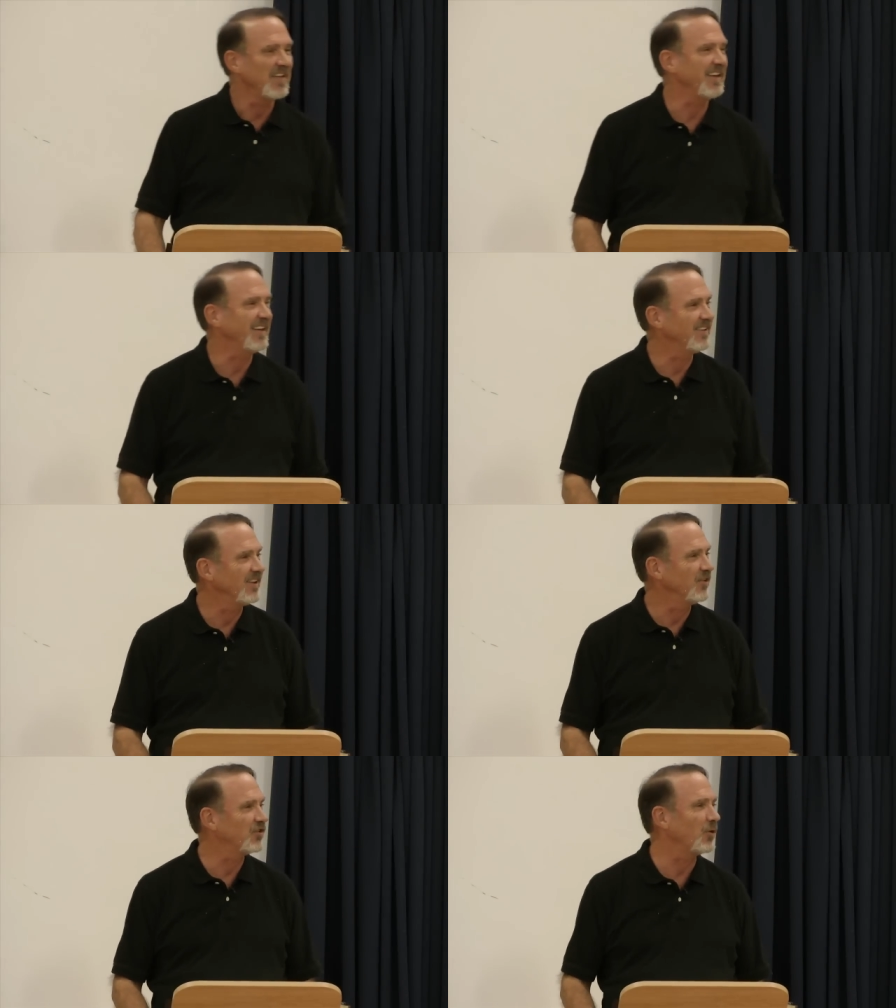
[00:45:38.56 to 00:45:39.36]

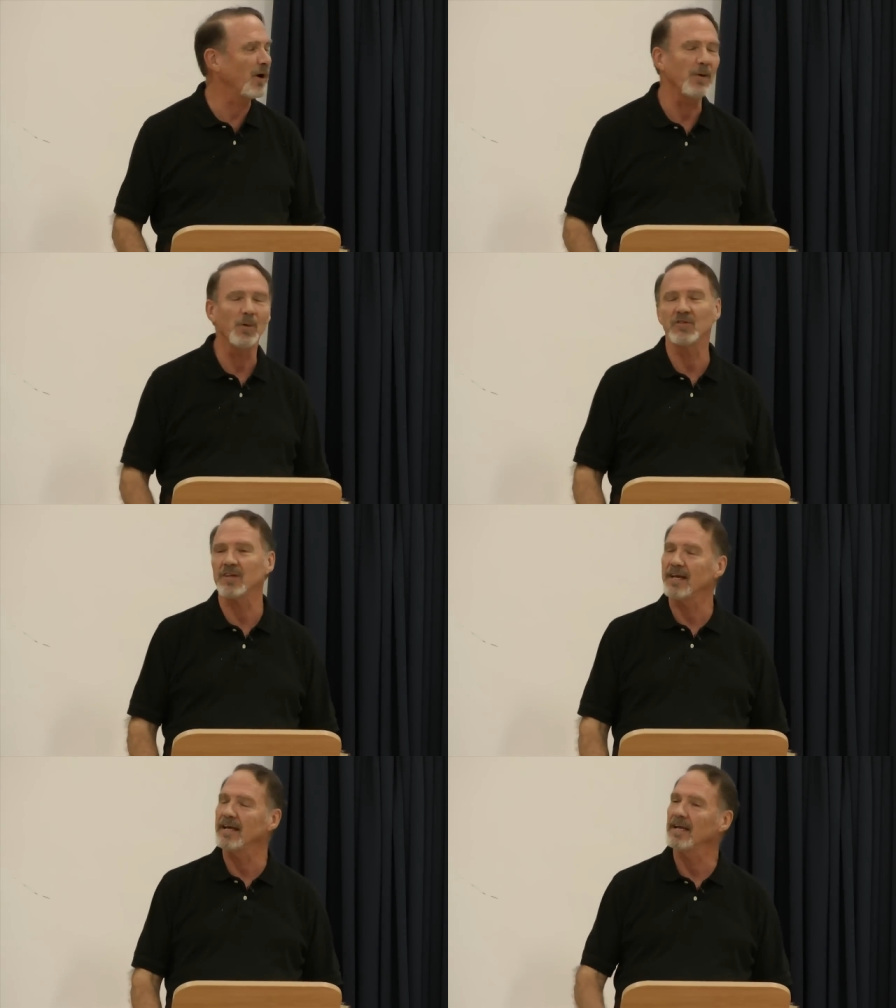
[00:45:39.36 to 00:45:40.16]
And so I will
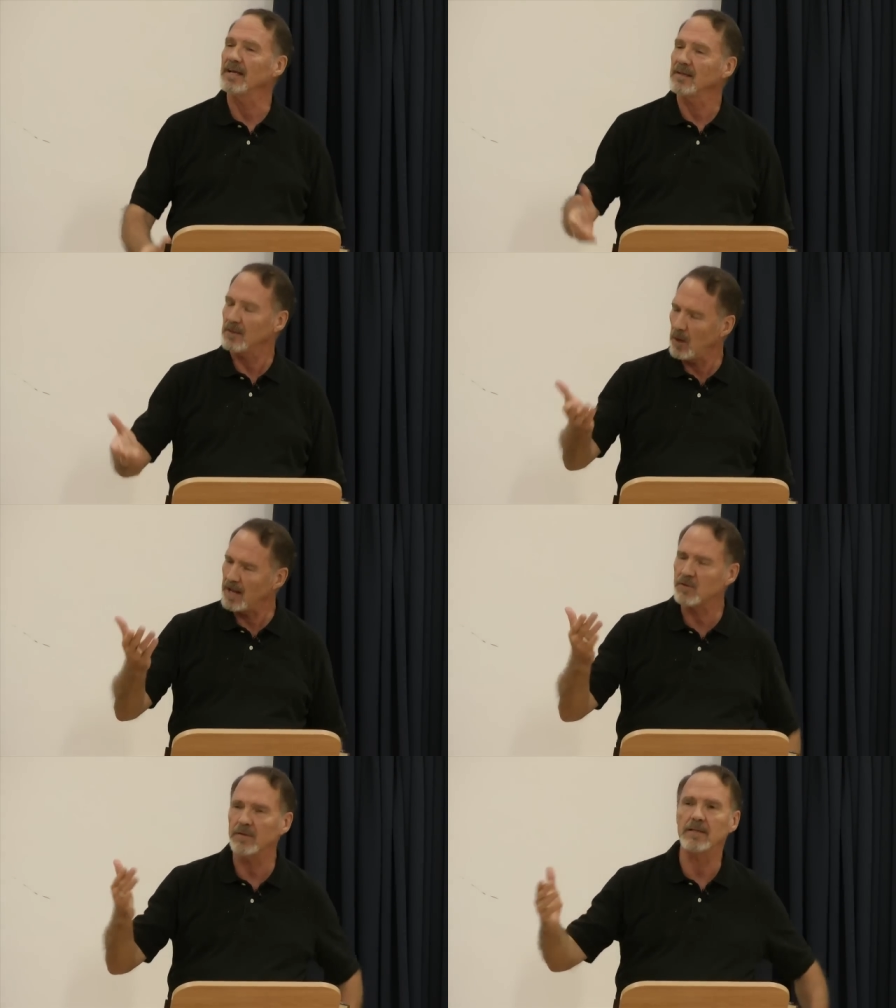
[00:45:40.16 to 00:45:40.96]
say, you
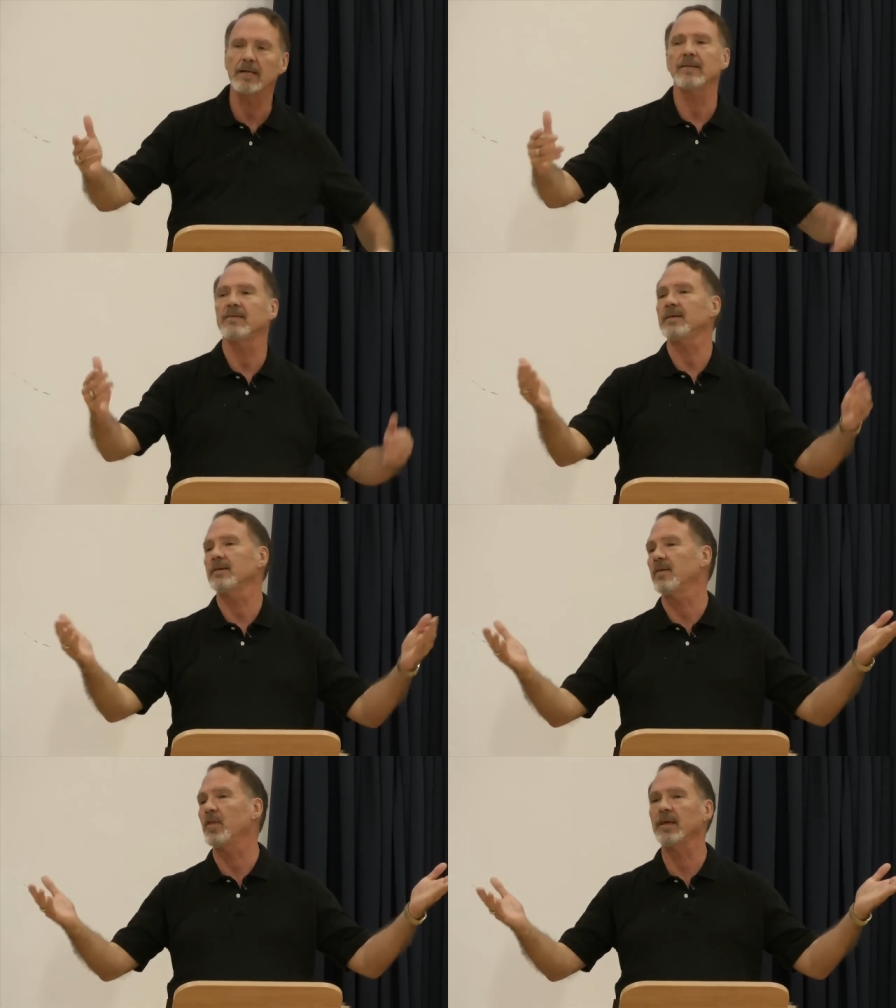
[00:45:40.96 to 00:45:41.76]
know, see,
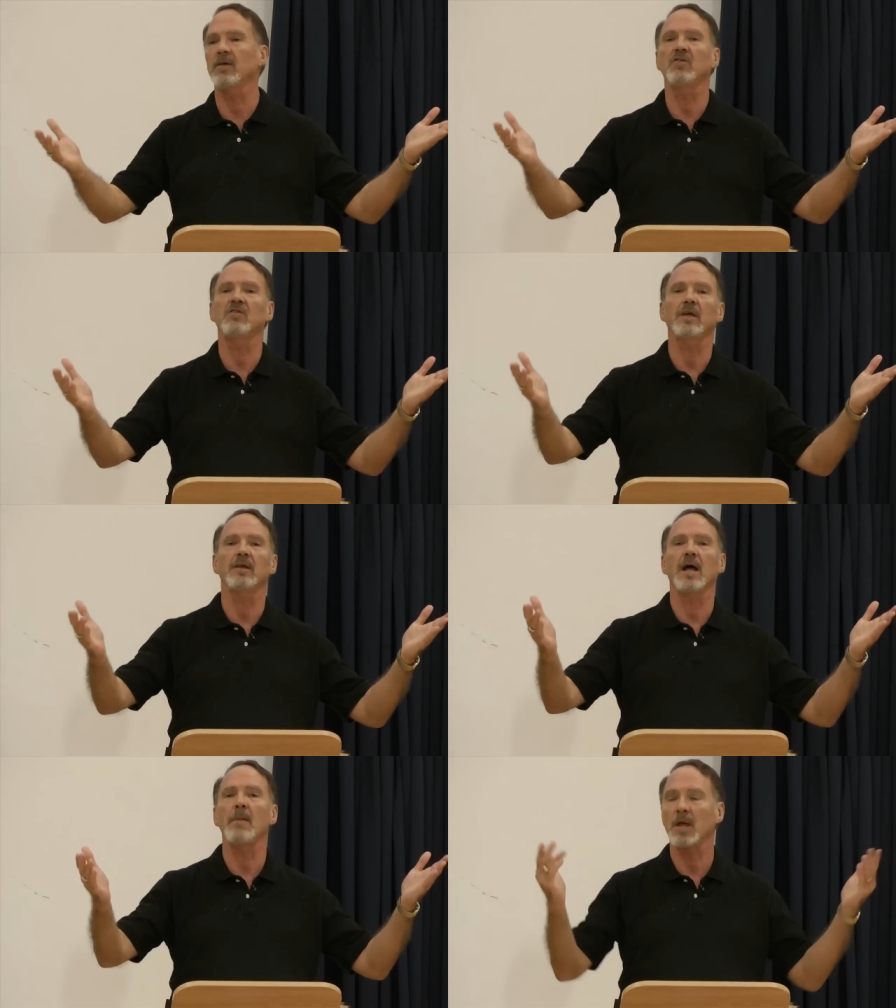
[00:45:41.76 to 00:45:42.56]
the thing is
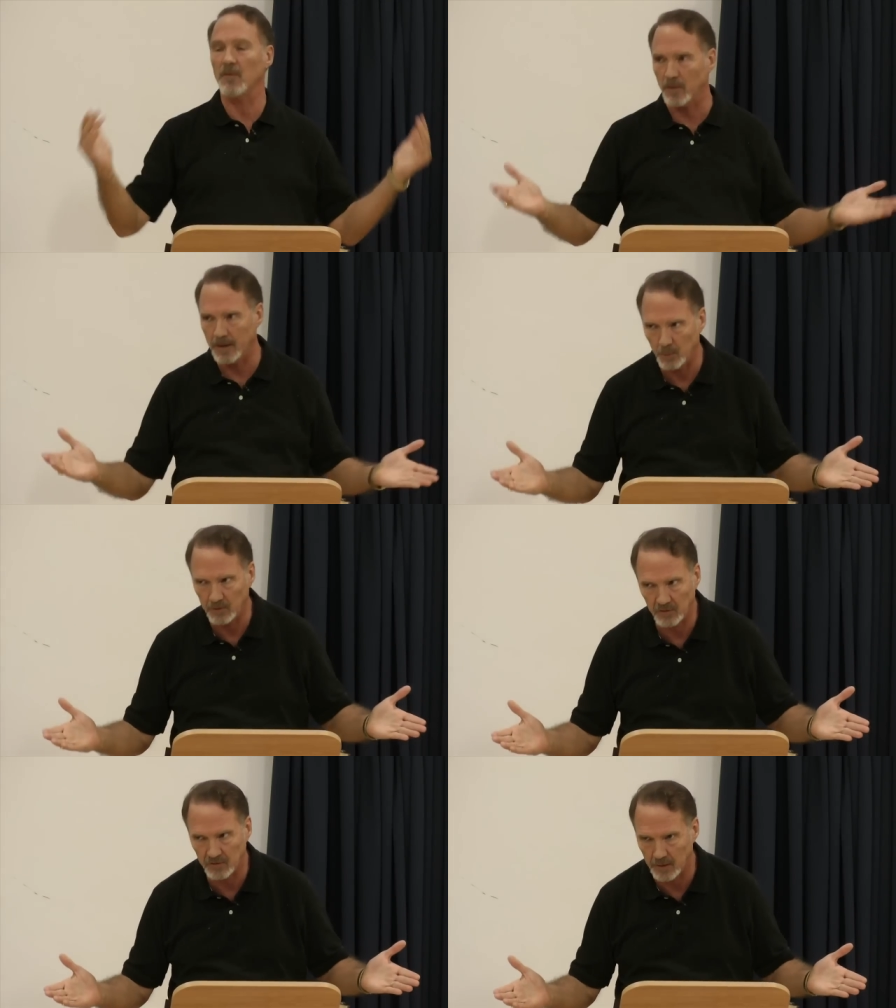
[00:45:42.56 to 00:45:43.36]
that I'm not afraid of
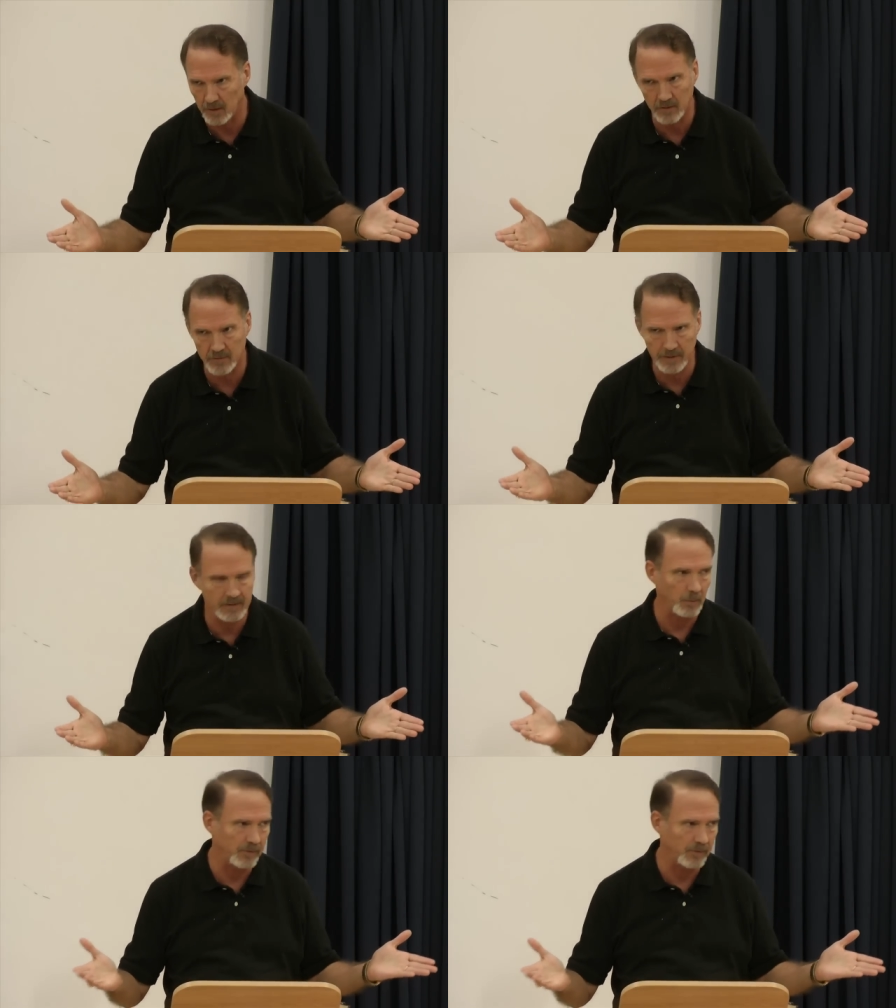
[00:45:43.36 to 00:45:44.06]
witches, so I don't treat them